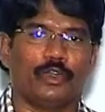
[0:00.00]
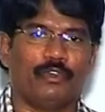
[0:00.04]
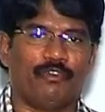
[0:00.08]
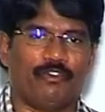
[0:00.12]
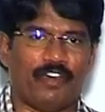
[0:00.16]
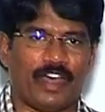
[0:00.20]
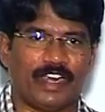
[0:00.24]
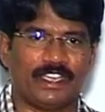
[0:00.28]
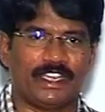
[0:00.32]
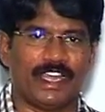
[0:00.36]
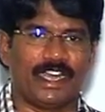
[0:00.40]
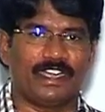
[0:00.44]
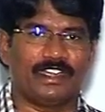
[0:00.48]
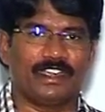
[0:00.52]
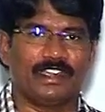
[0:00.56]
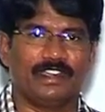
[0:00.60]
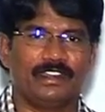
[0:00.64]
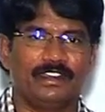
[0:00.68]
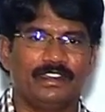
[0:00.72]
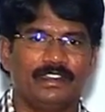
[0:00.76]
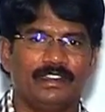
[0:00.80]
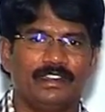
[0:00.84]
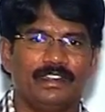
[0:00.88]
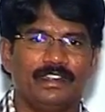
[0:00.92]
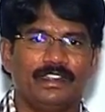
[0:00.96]
So for
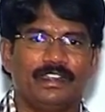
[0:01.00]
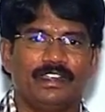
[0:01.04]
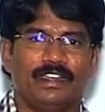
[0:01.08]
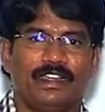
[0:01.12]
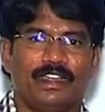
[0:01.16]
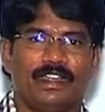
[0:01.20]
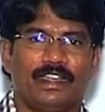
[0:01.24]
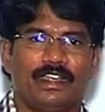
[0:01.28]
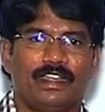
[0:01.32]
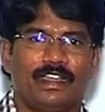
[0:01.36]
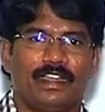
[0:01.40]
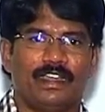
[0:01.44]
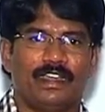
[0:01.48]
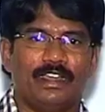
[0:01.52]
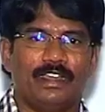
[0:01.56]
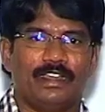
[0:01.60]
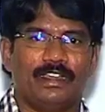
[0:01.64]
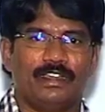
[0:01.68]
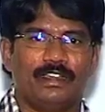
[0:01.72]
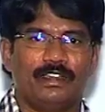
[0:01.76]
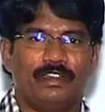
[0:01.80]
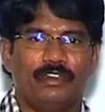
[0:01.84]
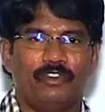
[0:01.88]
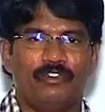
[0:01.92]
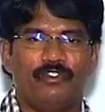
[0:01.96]

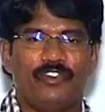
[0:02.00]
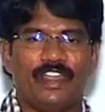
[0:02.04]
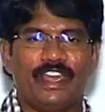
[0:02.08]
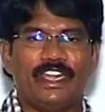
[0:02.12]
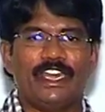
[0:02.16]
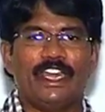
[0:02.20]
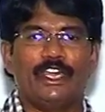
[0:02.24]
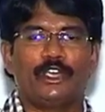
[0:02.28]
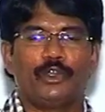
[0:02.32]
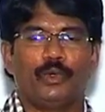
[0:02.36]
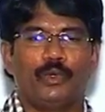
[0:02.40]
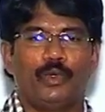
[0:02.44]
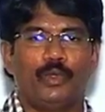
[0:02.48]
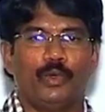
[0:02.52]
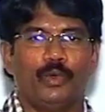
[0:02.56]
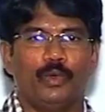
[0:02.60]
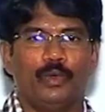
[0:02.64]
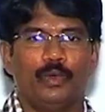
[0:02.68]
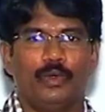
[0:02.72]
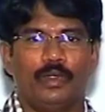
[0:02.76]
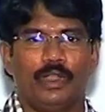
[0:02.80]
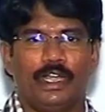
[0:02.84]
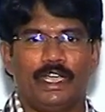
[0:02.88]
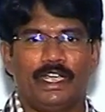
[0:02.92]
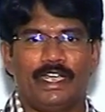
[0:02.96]
that we need to
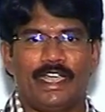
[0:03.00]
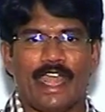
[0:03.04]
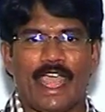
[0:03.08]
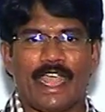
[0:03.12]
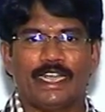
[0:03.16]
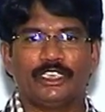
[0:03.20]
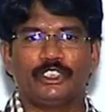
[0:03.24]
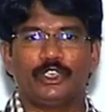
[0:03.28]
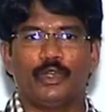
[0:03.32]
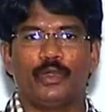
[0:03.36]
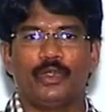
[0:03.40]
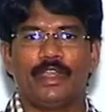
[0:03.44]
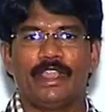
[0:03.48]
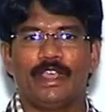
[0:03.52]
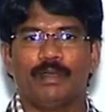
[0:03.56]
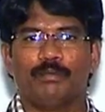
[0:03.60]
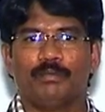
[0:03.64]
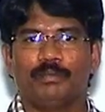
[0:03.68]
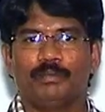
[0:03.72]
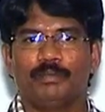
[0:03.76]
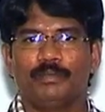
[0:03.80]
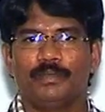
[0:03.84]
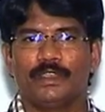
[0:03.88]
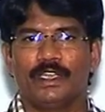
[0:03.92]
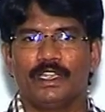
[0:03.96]
do
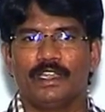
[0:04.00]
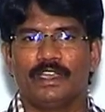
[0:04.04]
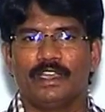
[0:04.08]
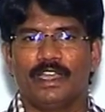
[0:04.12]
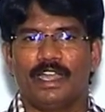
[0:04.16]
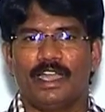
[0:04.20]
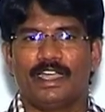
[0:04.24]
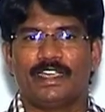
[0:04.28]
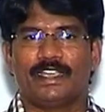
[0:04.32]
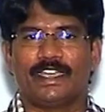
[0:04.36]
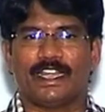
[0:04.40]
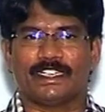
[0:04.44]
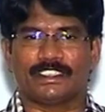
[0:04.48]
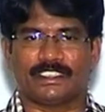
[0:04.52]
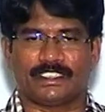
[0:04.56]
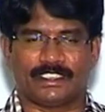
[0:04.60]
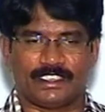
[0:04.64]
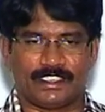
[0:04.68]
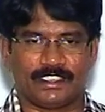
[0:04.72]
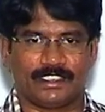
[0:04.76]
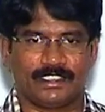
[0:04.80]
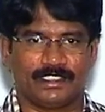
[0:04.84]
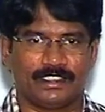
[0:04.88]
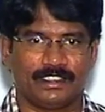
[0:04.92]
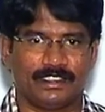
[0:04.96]
diazonium
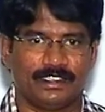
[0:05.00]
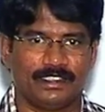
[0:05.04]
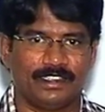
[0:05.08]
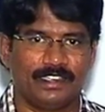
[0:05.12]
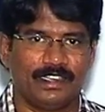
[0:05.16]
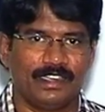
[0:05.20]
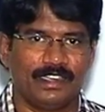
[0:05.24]
test.